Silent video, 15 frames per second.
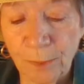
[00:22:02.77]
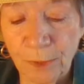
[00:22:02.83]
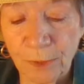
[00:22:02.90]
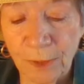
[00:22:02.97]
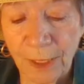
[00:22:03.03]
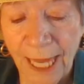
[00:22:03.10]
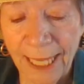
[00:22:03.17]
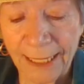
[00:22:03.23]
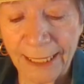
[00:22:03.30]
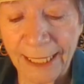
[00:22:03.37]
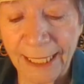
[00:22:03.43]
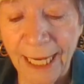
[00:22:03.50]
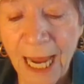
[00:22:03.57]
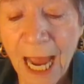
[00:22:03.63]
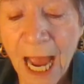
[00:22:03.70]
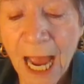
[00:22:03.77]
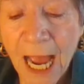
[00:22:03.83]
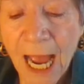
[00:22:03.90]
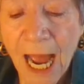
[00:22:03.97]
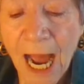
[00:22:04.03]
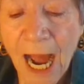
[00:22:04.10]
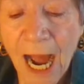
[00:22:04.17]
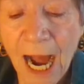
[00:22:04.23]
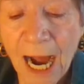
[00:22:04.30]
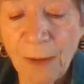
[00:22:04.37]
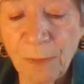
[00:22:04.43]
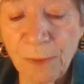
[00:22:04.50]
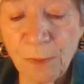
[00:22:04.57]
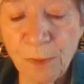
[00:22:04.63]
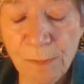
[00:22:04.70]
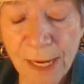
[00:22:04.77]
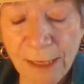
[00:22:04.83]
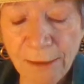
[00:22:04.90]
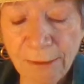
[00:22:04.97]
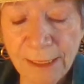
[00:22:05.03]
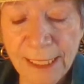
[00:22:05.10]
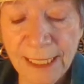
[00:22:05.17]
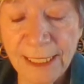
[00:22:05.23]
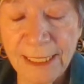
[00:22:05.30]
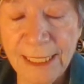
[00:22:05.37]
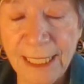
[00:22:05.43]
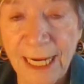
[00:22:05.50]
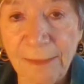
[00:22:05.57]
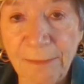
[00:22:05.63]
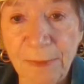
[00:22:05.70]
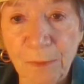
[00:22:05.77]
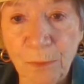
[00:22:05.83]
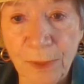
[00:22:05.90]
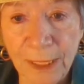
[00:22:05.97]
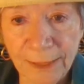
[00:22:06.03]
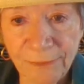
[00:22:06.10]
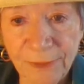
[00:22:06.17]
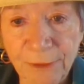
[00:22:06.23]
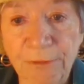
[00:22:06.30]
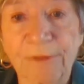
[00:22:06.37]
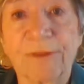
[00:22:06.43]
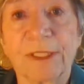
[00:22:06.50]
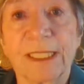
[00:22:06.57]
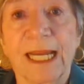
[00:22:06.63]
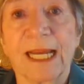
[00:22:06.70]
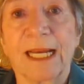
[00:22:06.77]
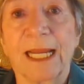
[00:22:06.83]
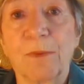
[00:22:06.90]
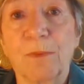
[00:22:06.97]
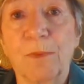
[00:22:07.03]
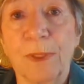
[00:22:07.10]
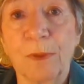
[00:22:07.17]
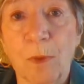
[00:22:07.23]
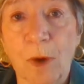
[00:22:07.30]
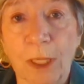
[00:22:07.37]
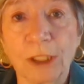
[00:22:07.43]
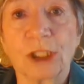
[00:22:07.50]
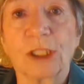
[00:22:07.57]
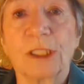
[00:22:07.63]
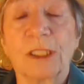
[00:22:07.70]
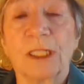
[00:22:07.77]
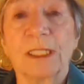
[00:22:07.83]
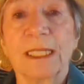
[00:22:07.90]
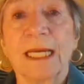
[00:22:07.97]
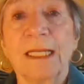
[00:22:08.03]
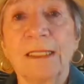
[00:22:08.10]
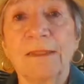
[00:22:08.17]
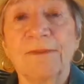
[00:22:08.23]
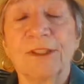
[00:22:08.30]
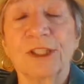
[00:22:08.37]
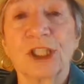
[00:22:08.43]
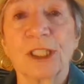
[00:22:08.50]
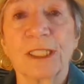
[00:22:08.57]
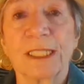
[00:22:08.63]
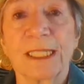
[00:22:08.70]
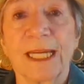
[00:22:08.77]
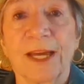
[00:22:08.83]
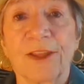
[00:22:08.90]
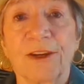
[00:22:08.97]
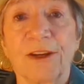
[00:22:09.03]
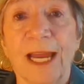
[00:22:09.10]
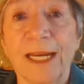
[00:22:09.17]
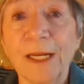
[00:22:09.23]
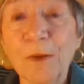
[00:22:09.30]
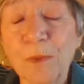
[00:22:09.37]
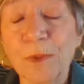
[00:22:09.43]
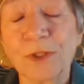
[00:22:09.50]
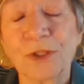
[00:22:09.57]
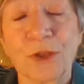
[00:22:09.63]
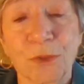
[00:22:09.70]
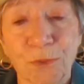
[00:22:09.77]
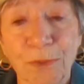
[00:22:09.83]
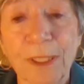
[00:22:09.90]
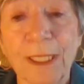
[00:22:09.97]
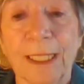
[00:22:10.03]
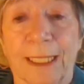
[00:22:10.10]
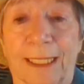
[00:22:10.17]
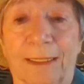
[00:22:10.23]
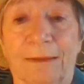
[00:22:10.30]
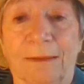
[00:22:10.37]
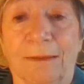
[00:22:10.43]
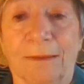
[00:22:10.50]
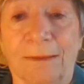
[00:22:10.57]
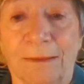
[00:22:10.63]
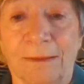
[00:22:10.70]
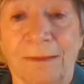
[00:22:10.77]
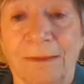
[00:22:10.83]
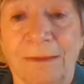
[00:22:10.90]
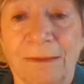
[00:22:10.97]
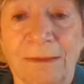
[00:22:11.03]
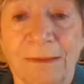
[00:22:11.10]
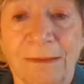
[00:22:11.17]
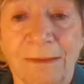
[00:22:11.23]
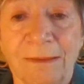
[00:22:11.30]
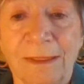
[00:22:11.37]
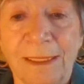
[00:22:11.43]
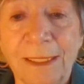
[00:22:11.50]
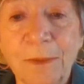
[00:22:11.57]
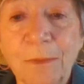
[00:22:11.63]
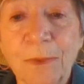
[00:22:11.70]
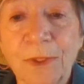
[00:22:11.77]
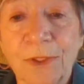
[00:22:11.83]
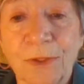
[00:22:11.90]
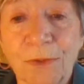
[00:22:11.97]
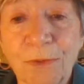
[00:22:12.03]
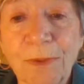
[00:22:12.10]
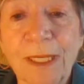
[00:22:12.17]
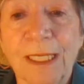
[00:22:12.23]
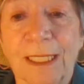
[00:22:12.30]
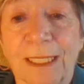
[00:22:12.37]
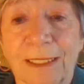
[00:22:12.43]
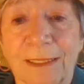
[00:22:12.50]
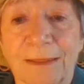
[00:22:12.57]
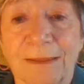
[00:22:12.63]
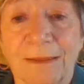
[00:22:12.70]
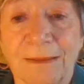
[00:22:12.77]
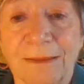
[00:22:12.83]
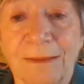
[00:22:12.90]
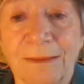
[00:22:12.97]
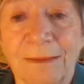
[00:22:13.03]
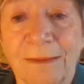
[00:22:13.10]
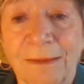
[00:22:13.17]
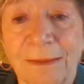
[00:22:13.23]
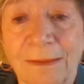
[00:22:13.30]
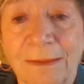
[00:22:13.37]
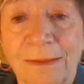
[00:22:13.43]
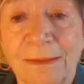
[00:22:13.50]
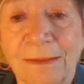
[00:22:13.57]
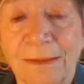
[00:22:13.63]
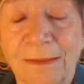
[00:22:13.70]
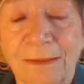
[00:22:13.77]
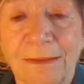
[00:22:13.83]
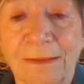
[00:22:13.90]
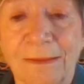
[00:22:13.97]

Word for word: the moon landing? We were married at the time and we lived in Riverdale and we watched it on television together and it was thrilling. Oh yeah. It was thrilling. Oh, absolutely.